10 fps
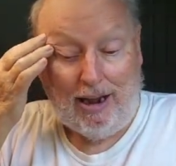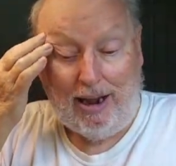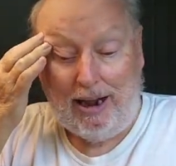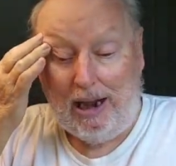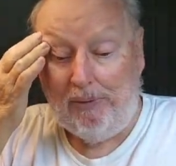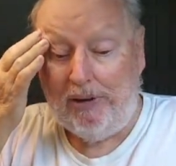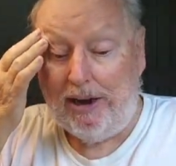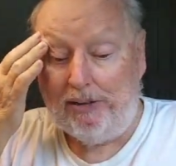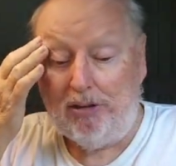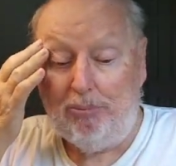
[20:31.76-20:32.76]
I haven't
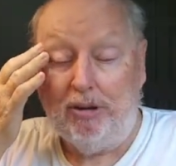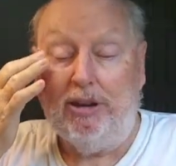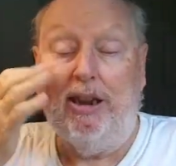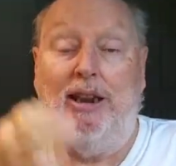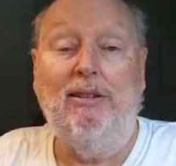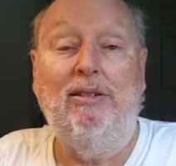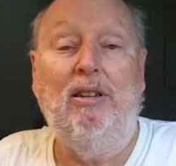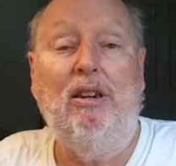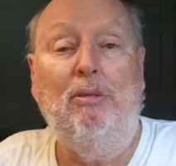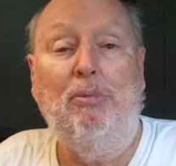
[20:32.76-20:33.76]
actually put the gauges
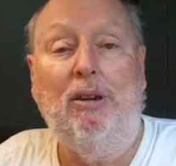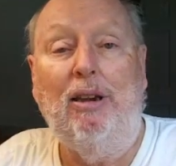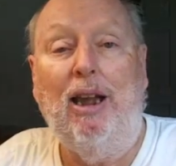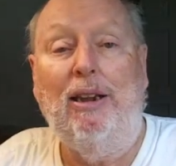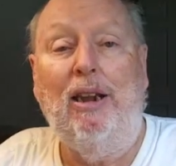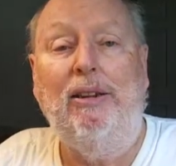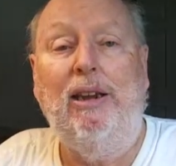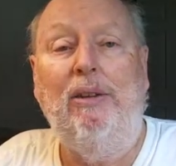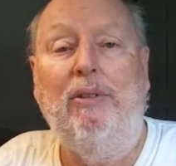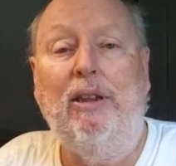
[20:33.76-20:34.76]
on it, but I'd like
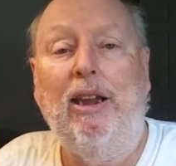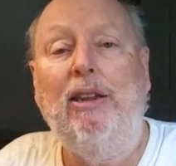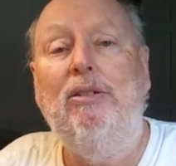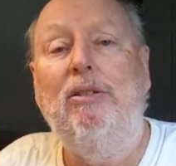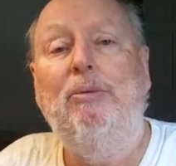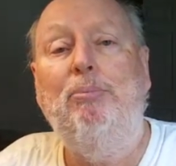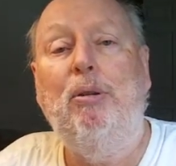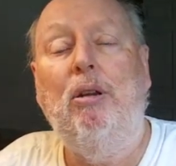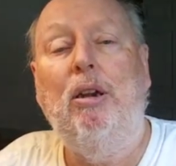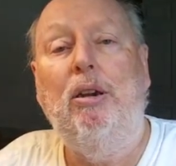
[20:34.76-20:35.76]
to have the gauges
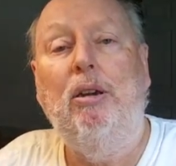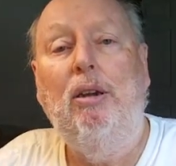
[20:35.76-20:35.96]
put on it.